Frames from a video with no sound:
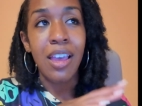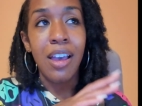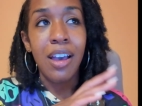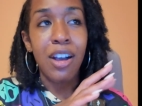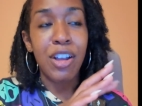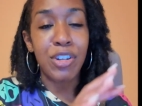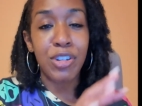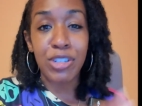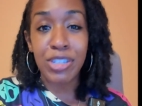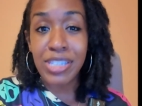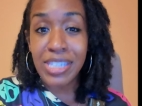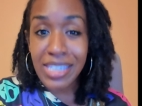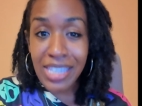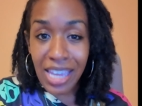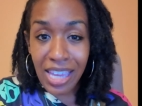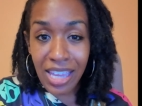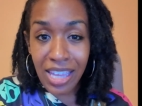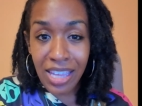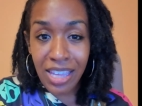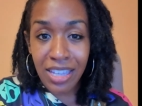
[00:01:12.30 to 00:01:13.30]

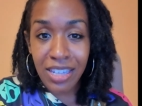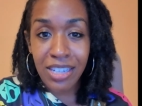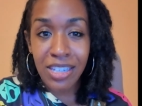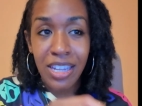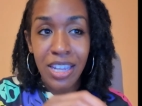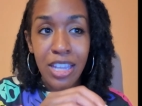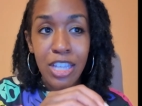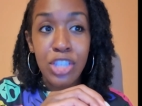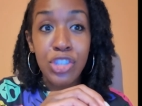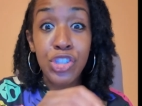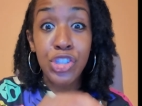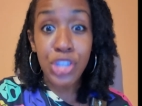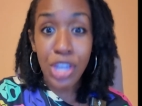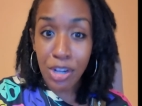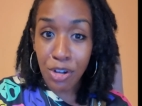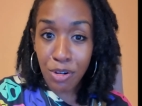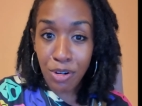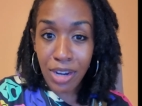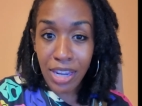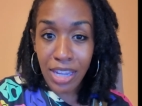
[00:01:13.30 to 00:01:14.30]
understand,
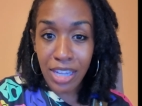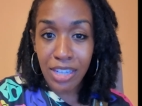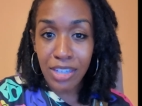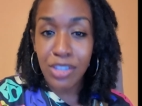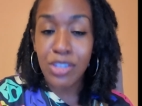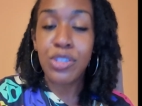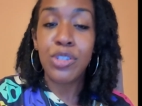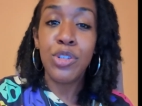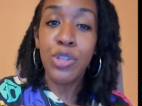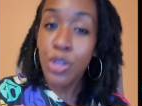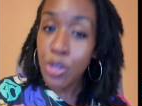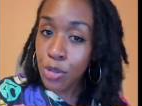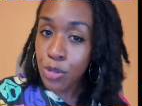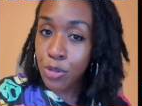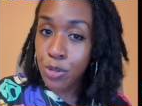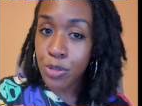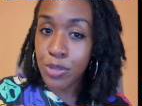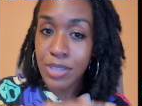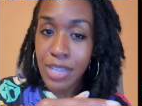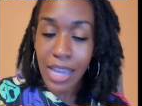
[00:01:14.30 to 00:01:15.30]
generate
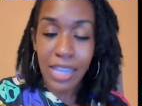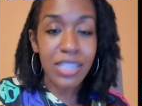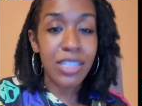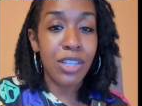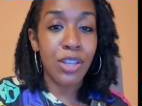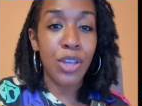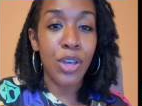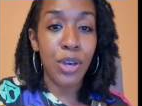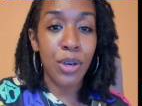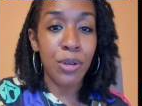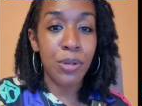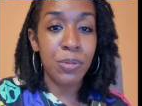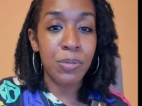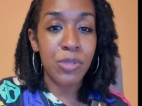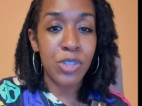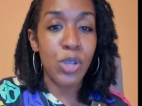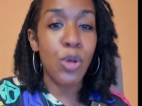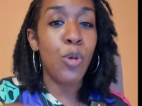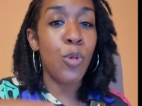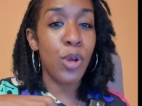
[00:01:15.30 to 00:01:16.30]
new text and code.
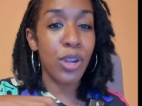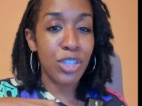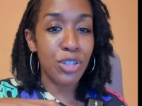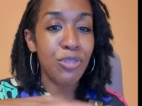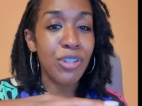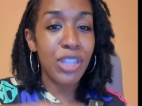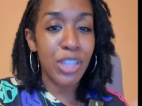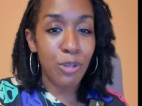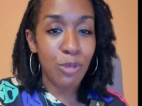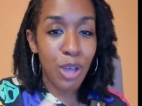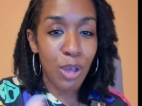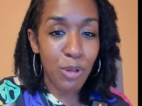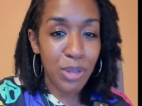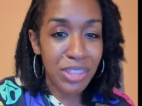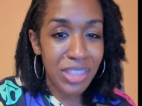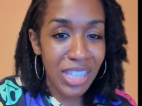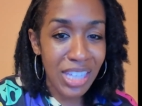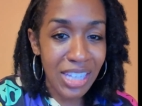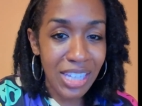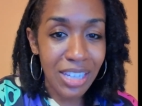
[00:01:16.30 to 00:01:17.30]
So it works really well with
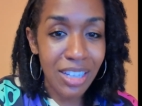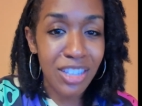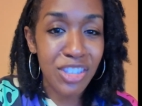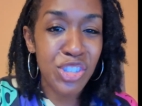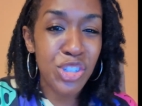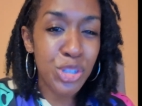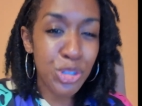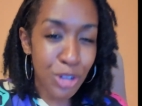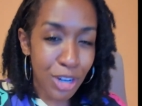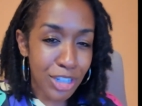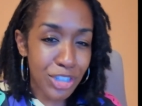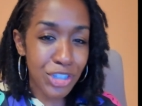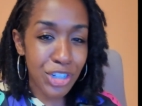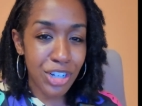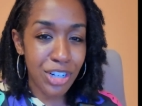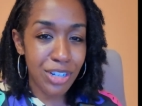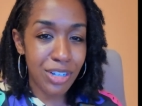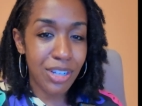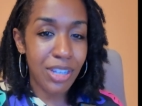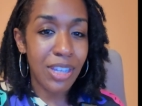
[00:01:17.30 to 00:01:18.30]
the
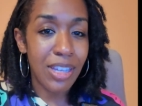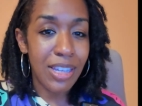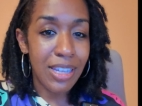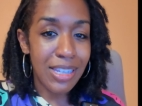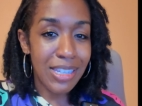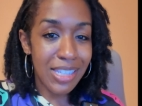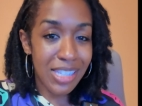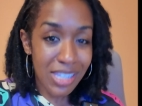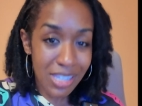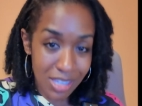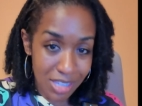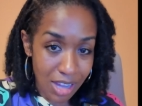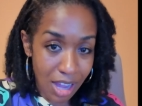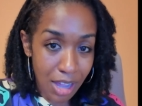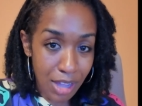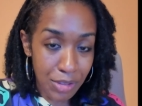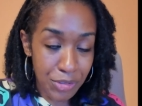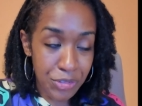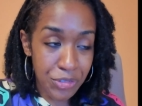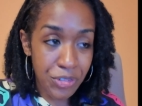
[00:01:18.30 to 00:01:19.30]
unstructured
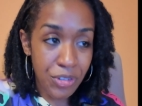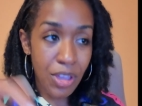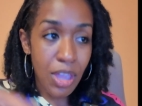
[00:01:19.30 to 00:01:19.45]
stuff.